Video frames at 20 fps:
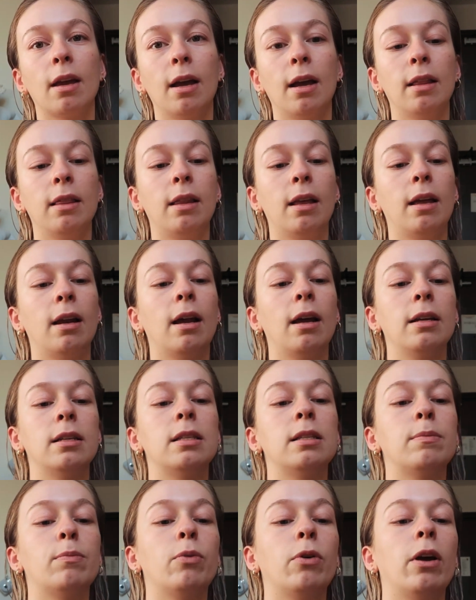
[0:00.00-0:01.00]
And then I
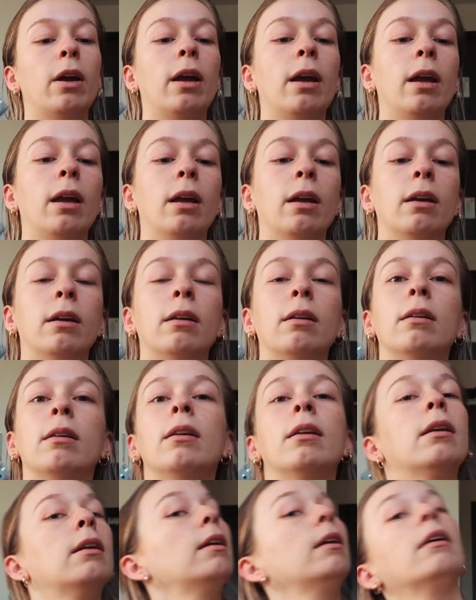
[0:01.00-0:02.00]
spray
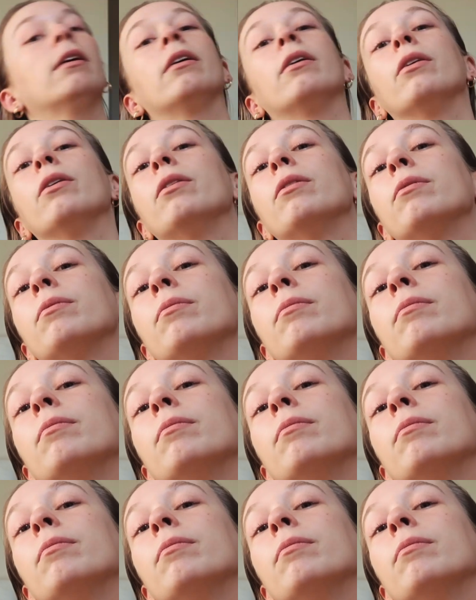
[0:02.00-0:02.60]
here.